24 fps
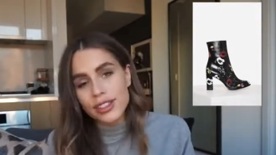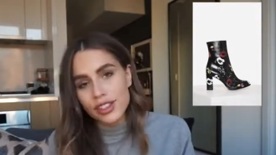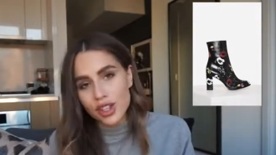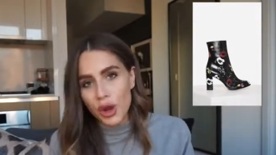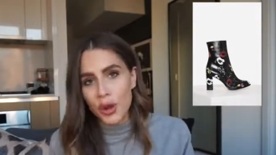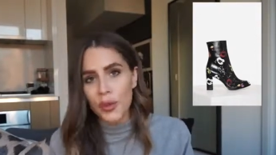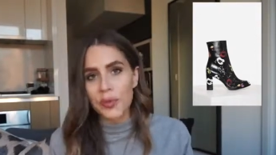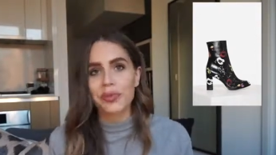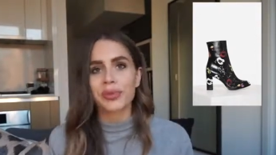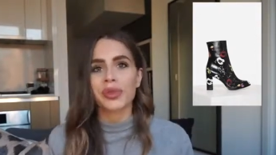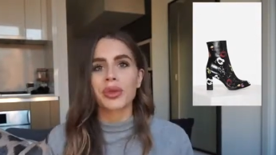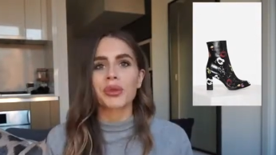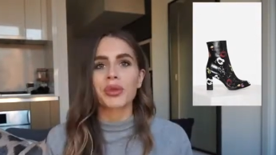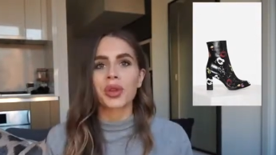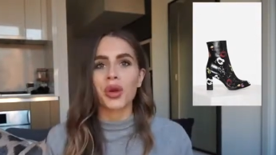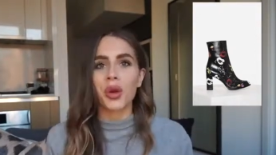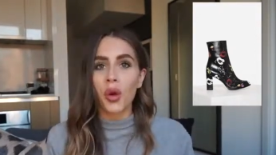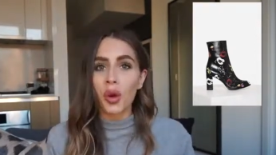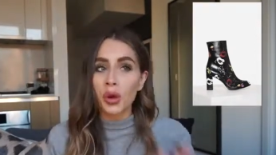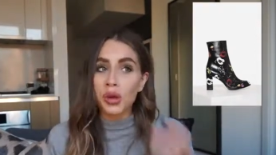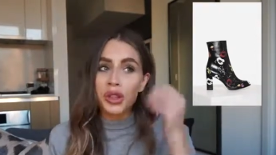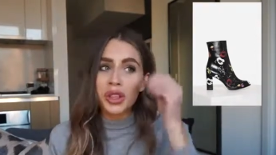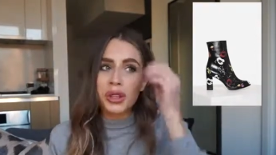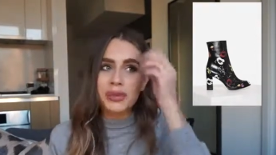So I'm gonna
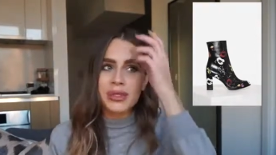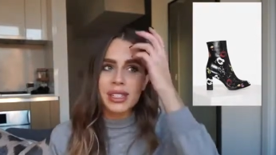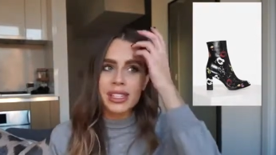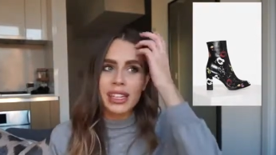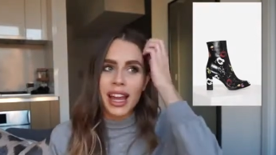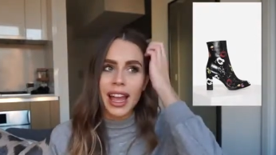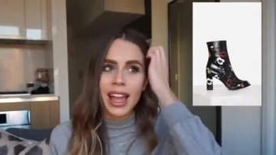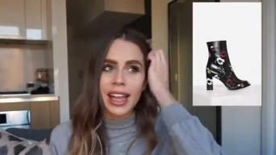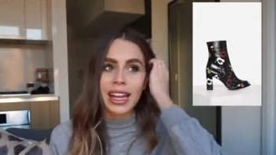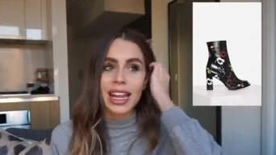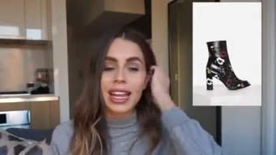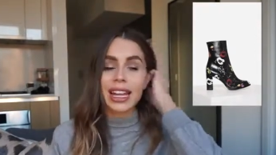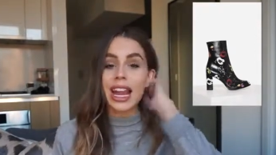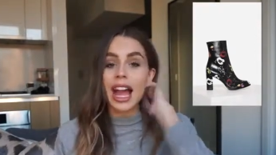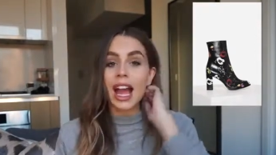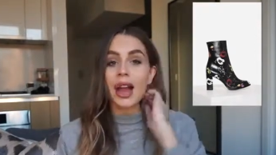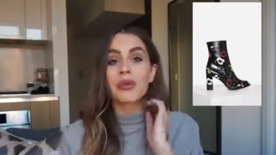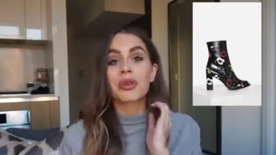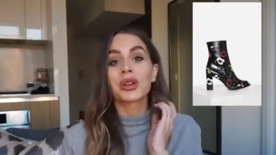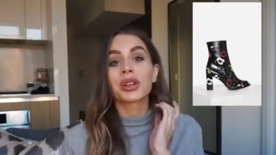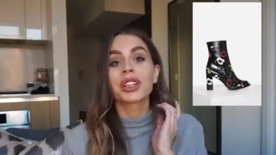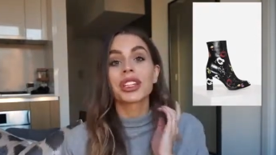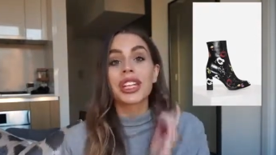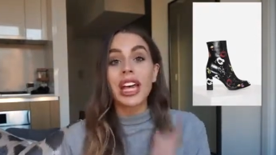order them tonight and
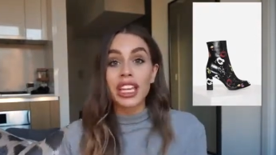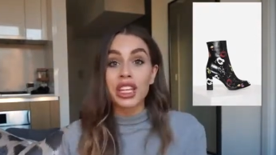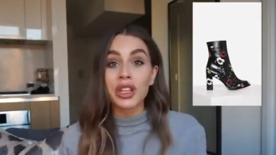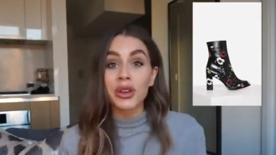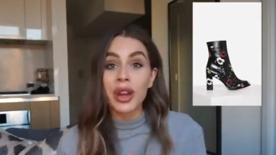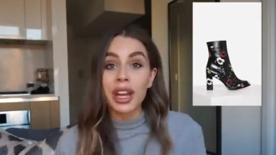I will let